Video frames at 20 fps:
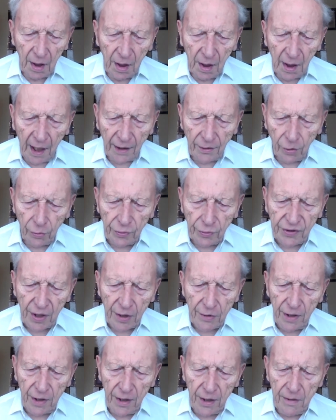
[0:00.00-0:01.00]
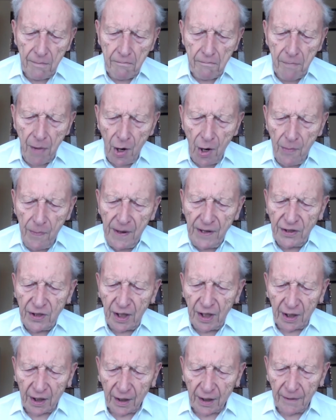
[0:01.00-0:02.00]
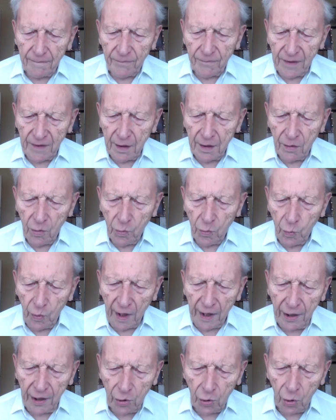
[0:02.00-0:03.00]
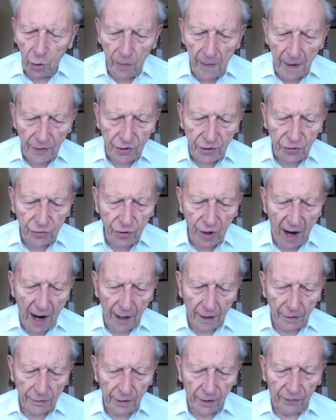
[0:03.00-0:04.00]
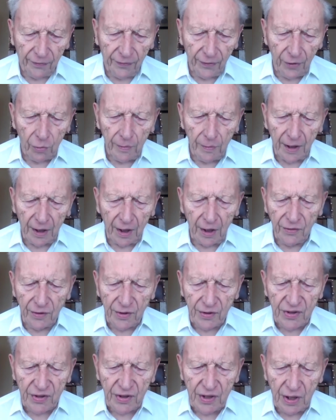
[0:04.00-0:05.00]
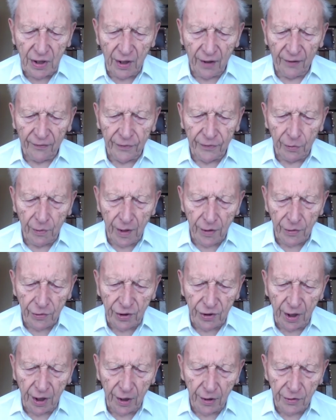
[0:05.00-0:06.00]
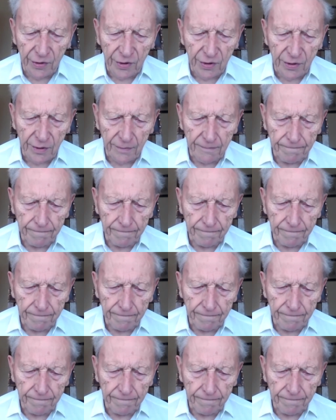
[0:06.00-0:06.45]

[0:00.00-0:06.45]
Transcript: and also in Moby Dick, where he almost drowned filming in the sea off the Welsh coast.